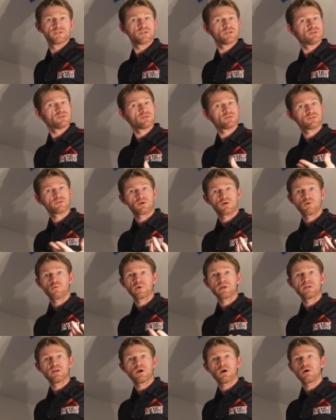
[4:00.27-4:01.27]
inches. So
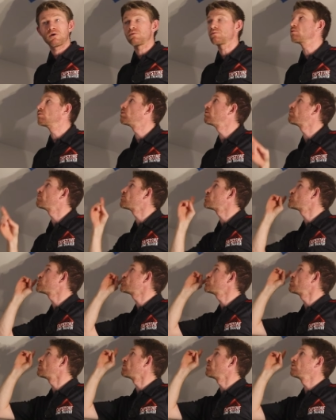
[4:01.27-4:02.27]
we know for
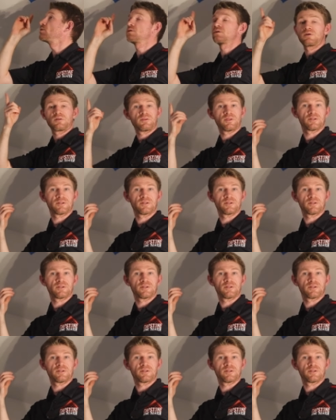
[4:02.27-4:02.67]
sure